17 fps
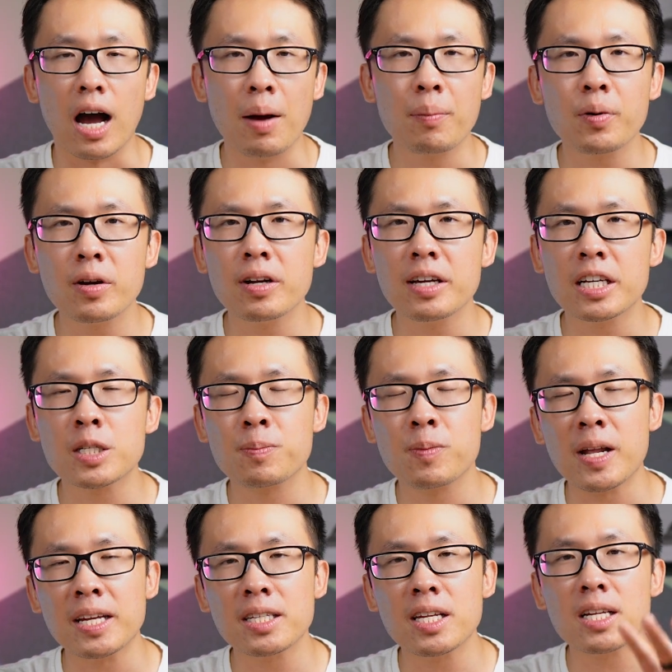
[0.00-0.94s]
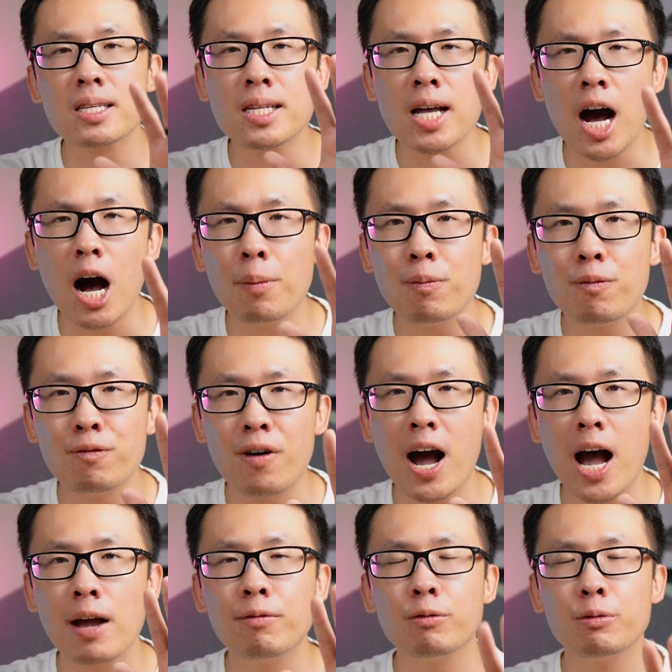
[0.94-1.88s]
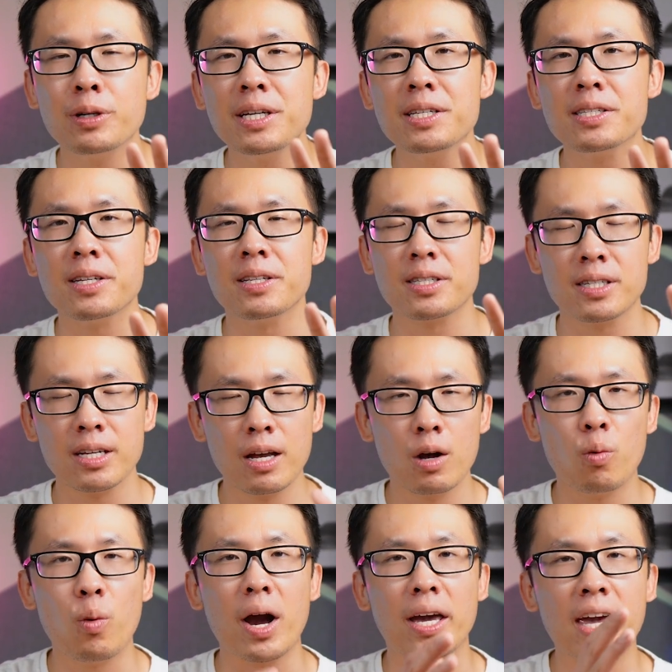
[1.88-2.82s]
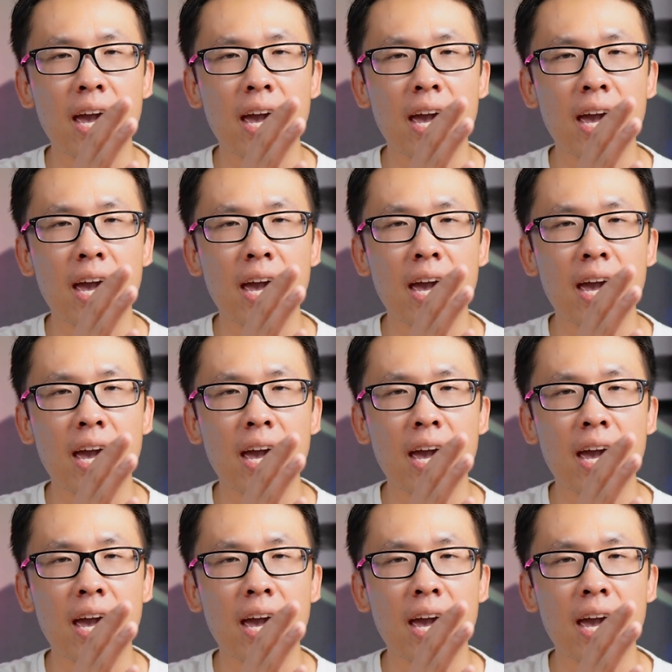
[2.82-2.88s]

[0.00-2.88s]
I'm gonna explain the top 5 reasons why